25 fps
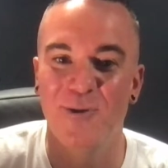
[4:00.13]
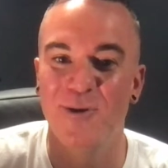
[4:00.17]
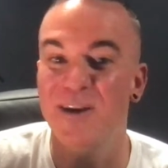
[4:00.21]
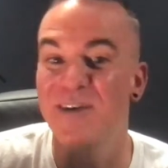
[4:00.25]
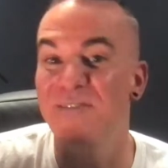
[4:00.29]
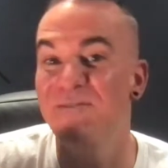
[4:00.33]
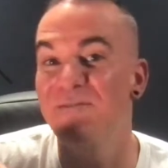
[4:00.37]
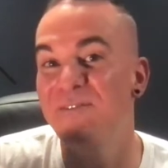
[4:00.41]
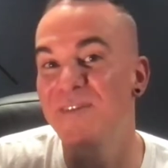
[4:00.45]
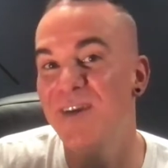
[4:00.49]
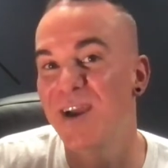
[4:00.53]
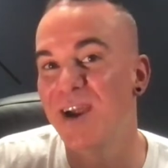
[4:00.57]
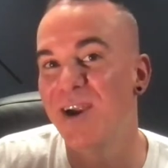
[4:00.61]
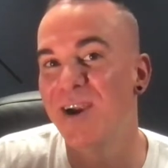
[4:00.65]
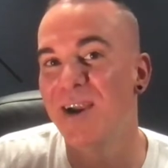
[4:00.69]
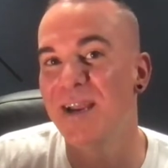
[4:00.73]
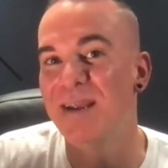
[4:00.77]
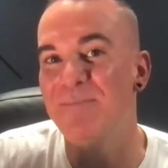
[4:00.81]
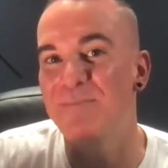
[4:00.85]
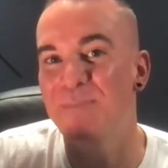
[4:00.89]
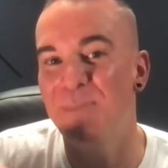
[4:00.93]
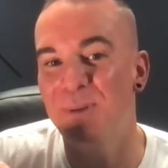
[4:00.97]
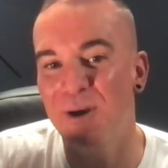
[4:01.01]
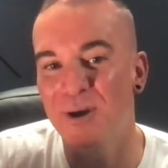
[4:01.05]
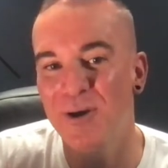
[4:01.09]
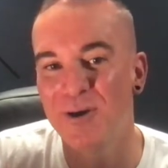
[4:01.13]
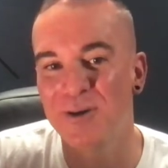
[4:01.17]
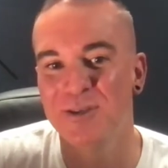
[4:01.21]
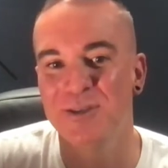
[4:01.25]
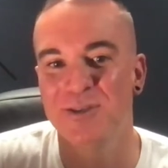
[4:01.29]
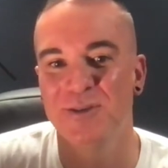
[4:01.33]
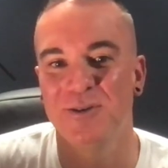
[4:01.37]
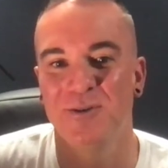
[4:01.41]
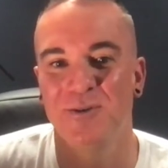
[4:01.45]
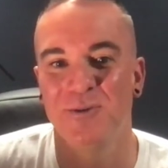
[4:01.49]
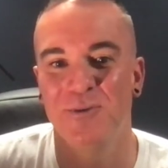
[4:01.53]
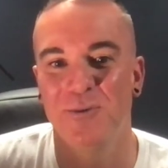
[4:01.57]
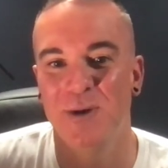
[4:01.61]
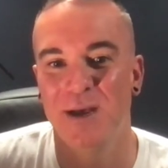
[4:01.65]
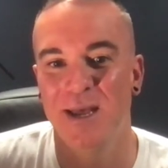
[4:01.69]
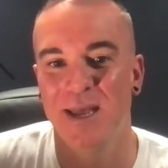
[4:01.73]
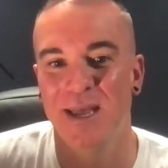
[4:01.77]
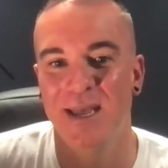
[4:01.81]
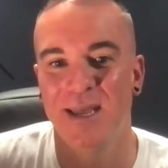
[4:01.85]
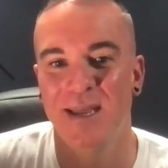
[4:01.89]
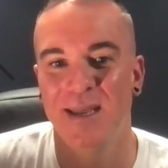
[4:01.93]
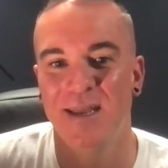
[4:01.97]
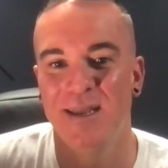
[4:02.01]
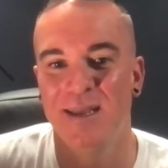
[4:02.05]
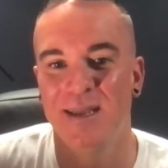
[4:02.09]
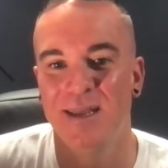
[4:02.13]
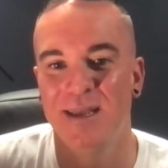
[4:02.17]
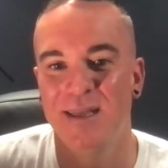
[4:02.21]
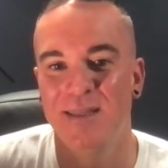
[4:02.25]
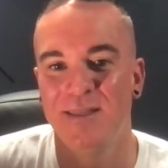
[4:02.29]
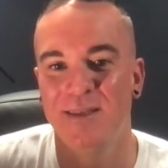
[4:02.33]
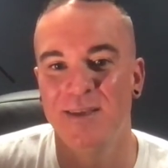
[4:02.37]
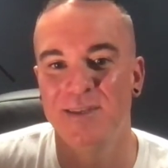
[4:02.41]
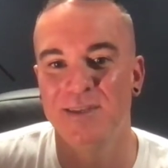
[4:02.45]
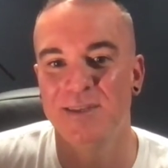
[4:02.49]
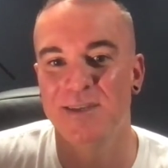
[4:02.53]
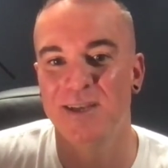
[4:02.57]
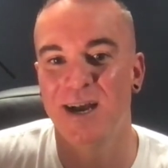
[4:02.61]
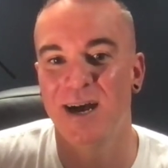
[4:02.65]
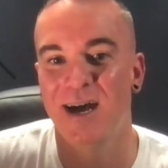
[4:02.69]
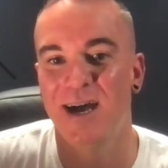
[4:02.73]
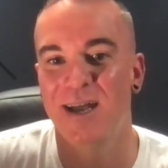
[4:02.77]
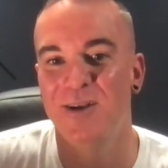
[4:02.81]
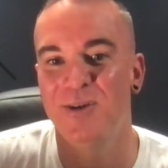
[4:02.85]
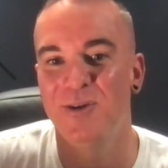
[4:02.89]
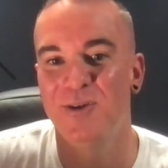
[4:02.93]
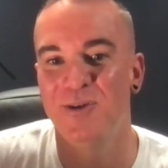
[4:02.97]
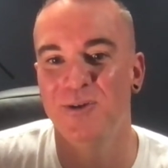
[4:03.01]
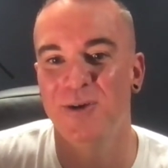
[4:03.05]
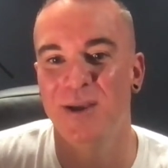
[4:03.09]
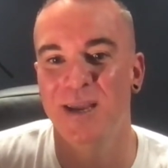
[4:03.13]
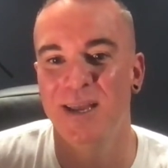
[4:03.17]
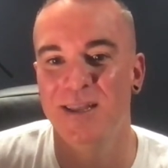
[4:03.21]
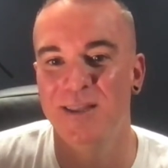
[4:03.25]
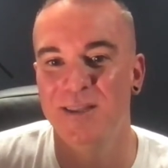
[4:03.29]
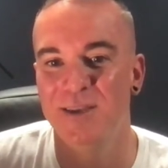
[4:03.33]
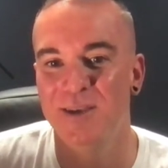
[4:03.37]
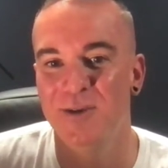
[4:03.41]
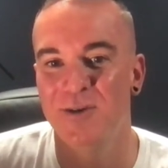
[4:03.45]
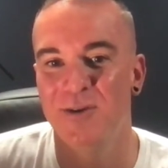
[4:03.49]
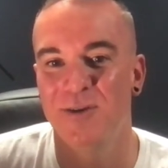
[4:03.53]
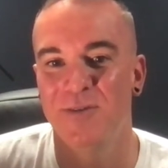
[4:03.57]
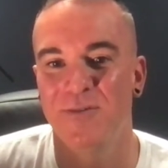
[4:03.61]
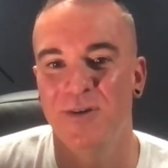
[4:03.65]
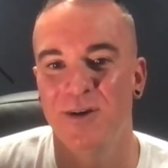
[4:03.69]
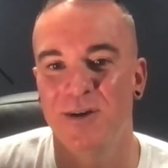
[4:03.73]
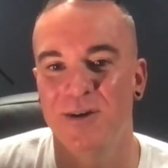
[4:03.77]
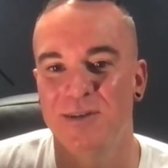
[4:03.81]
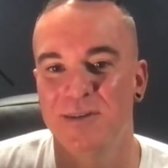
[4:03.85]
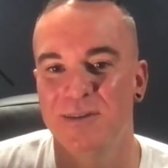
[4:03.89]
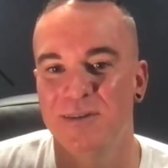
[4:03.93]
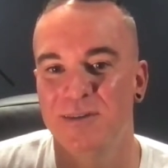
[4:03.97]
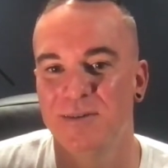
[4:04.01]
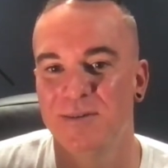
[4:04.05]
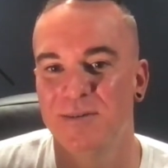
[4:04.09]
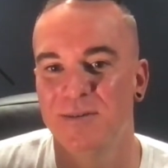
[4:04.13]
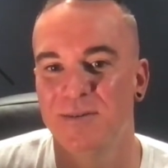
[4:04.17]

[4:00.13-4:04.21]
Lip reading: in a very personal way this God who created the universe.